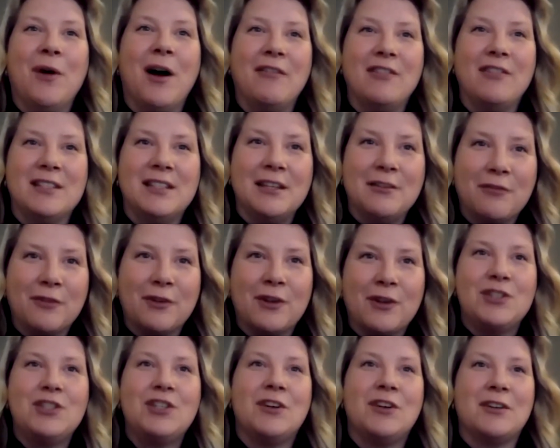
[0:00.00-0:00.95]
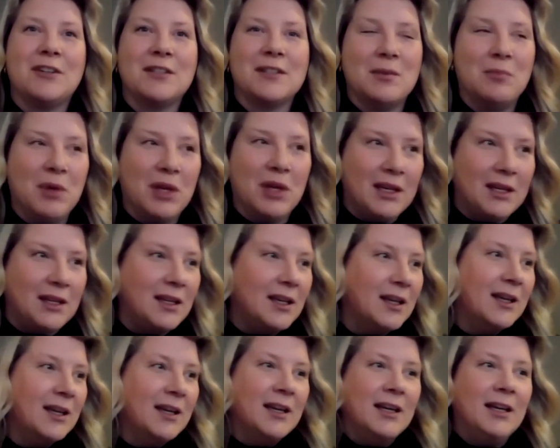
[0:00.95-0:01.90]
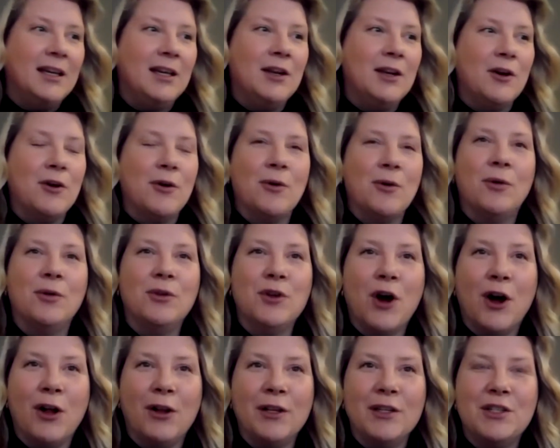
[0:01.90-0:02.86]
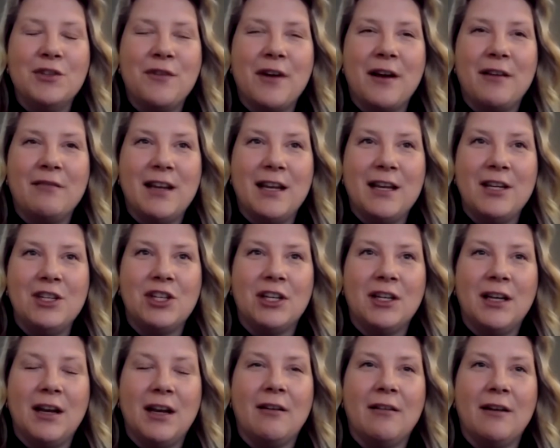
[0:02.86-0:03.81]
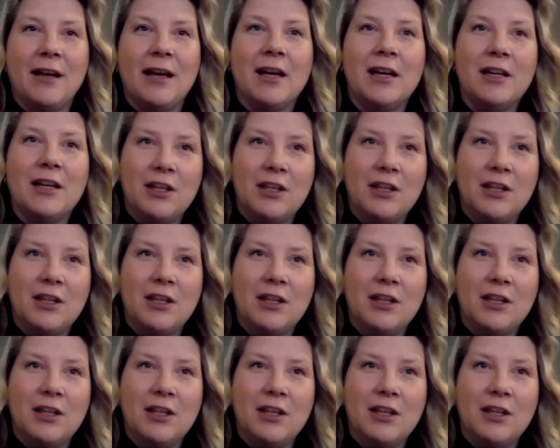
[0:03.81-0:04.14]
Obviously, first year is a big, knowledge foundation area.